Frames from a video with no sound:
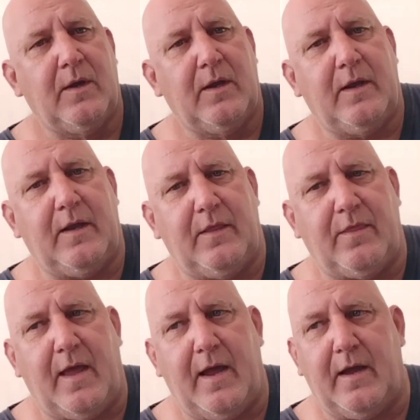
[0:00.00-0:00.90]
in
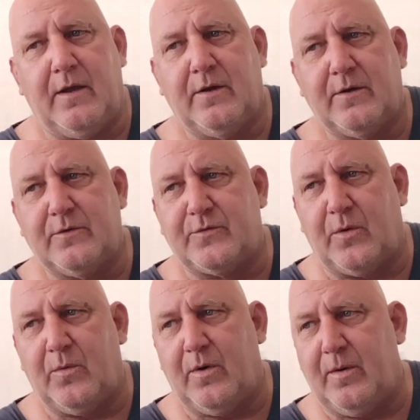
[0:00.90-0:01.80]
that.
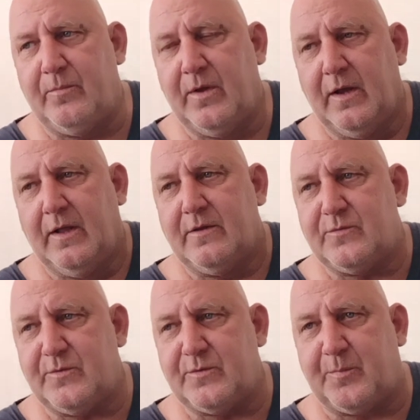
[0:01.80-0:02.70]
So this
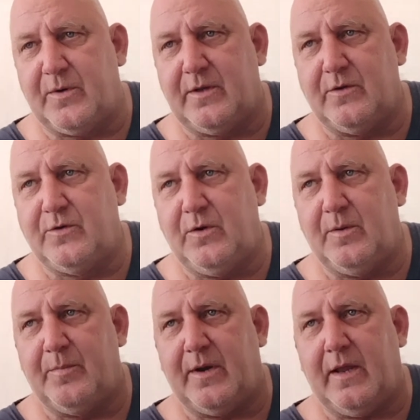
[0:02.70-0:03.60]
was a pretty good unit,
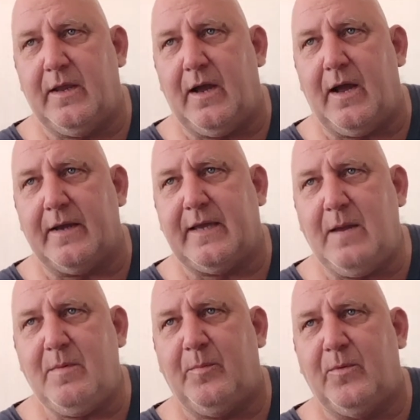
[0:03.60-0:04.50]
but I
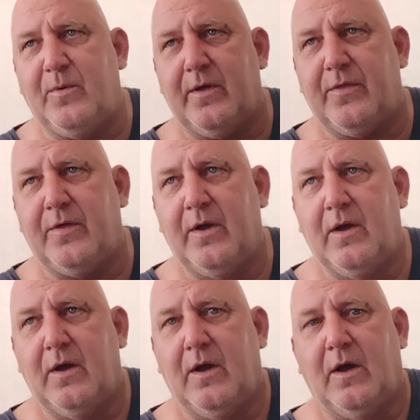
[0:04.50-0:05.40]
came up with
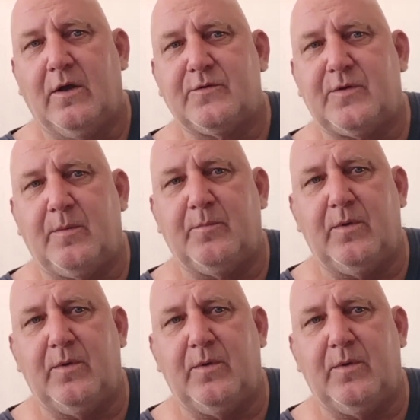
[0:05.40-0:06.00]
some.